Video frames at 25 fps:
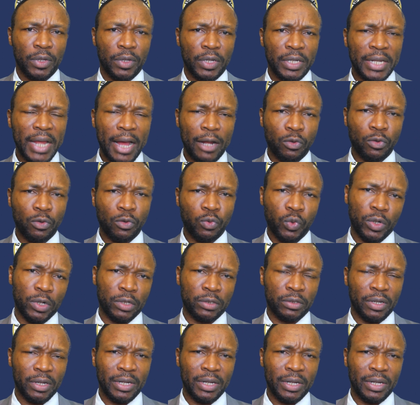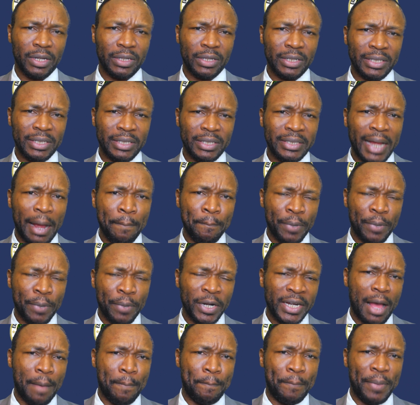that will dampen
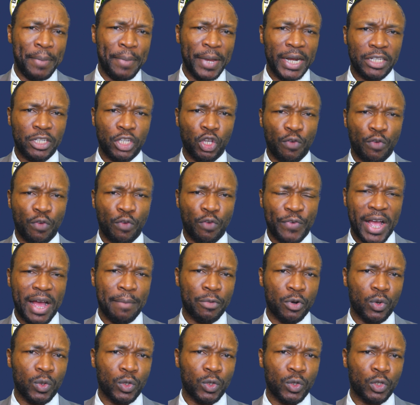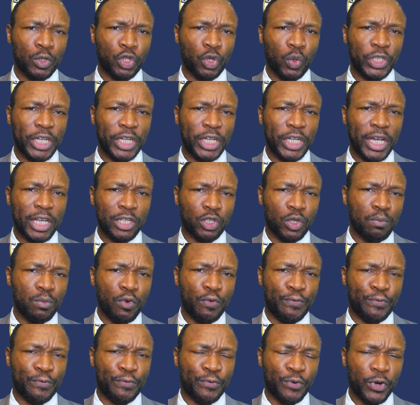the ability of Cameroon soldiers to
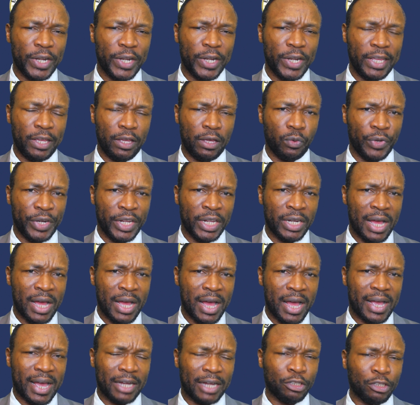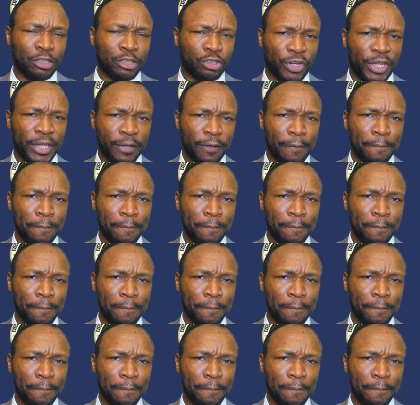move freely within our country